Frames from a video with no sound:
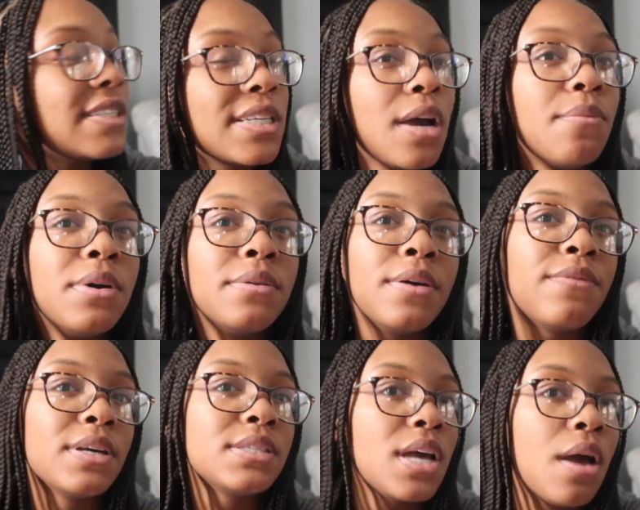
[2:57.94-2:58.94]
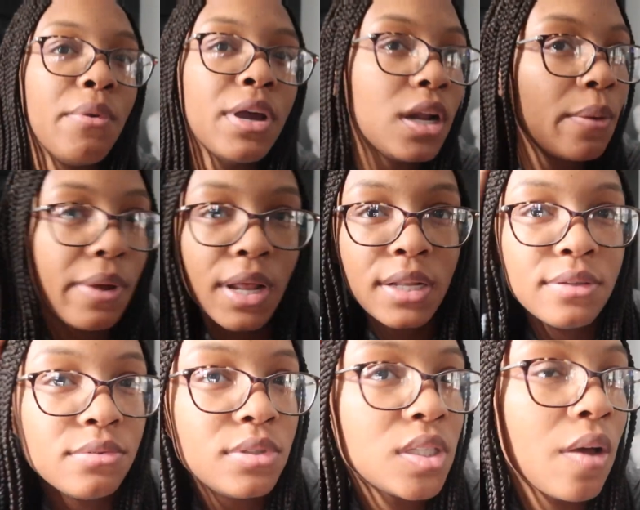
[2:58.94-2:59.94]
I say I'm waking up
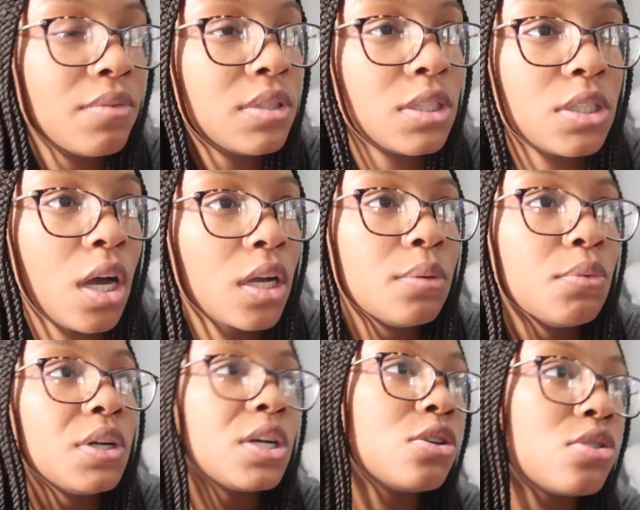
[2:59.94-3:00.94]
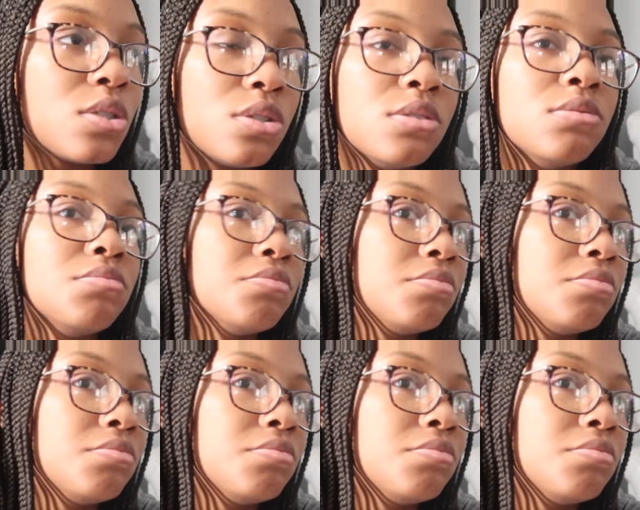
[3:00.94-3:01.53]
at 7, 6 o'clock in the morning to go to school,